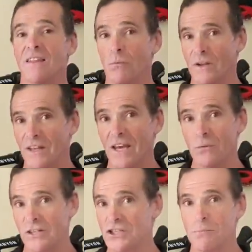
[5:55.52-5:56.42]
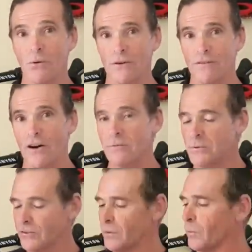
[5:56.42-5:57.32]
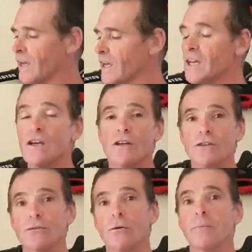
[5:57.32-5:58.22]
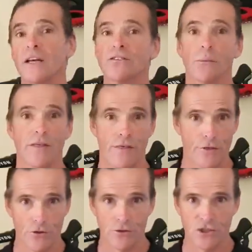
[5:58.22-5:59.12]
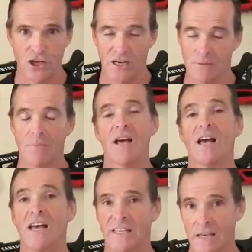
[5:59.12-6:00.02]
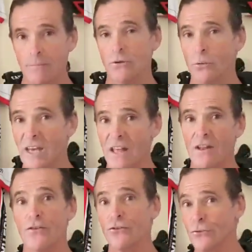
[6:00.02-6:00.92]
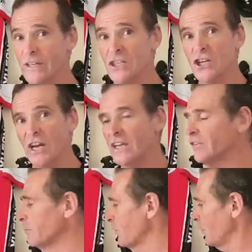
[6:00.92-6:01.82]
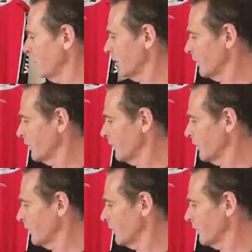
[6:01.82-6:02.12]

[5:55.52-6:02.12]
Then when that reaches 0.5% wear, you replace it with a third chain. Yep, you'll get three chains per